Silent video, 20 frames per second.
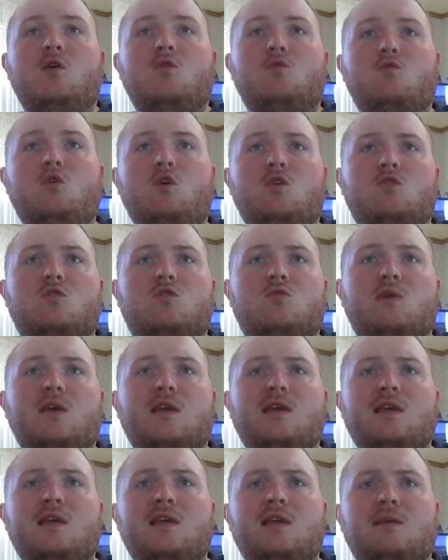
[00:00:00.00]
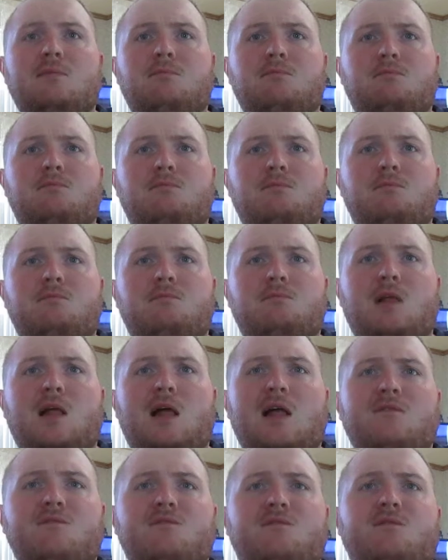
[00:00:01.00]
Route 3,
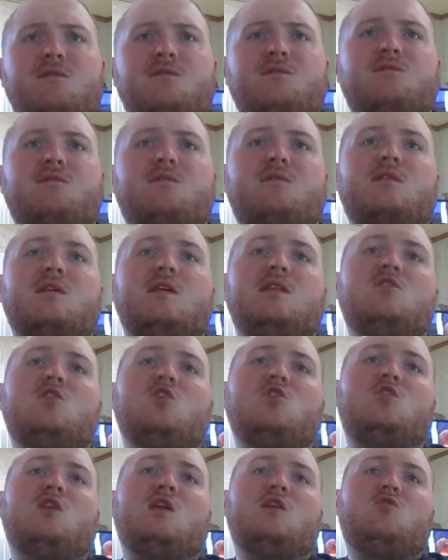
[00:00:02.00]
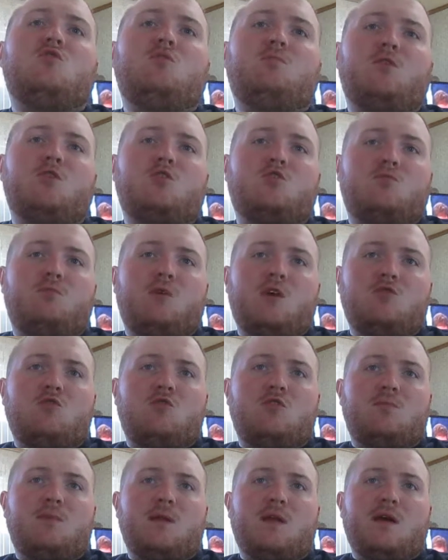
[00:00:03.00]
Vaughan congested as you approach the
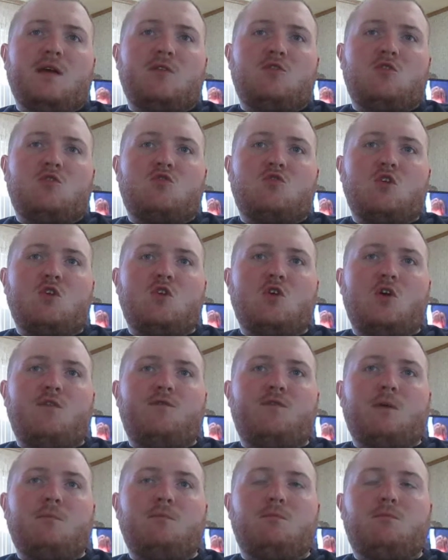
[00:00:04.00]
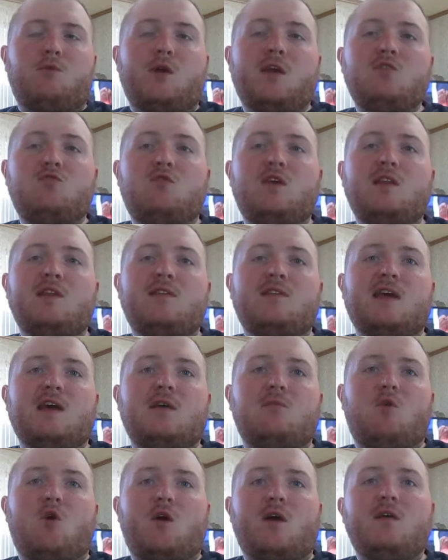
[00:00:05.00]
Braintree to Bernard. It's good to go from Braintree to
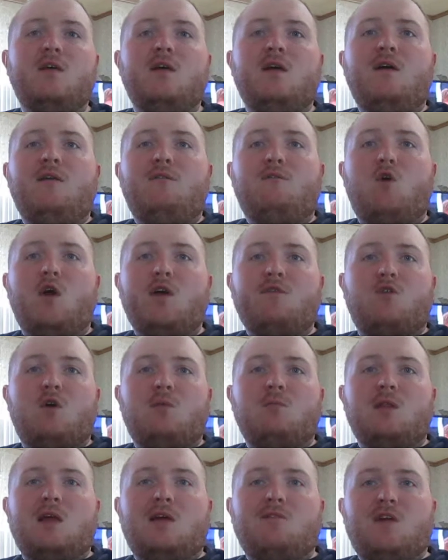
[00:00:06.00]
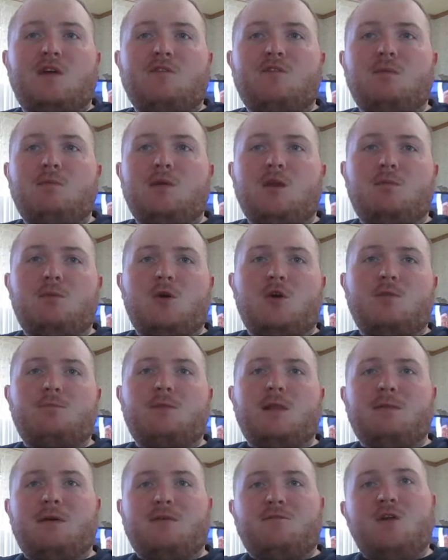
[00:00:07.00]
Sagamore. 44 mile off from Middleborough to
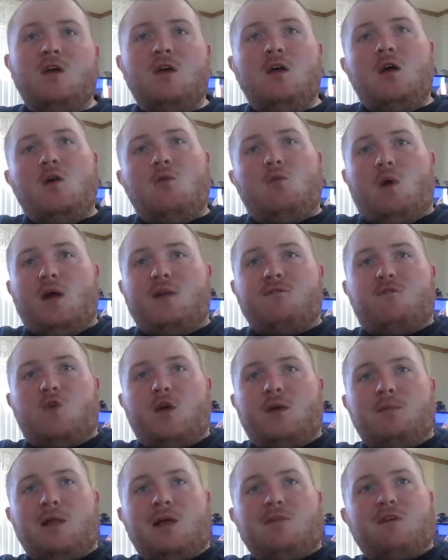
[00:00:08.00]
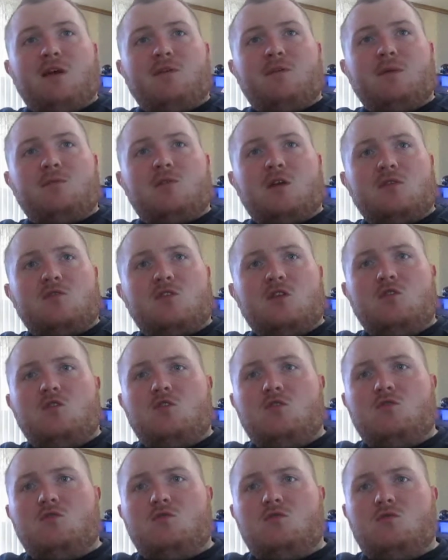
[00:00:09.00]
Plymouth. 140 mile off from Tufton
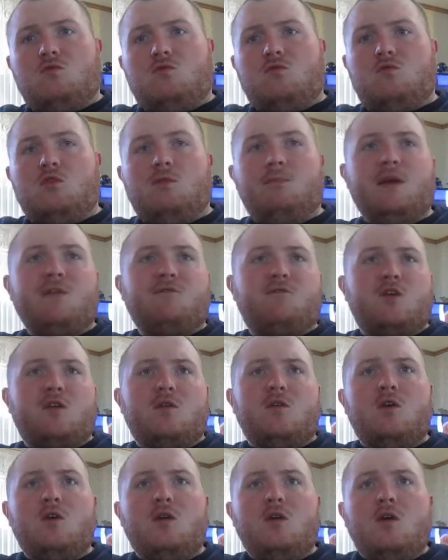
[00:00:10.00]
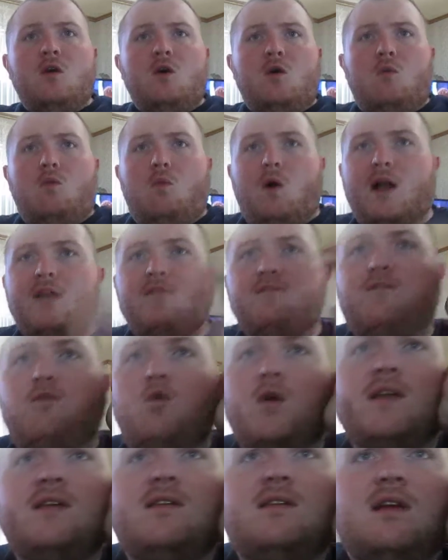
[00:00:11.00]
to New Bedford. 140,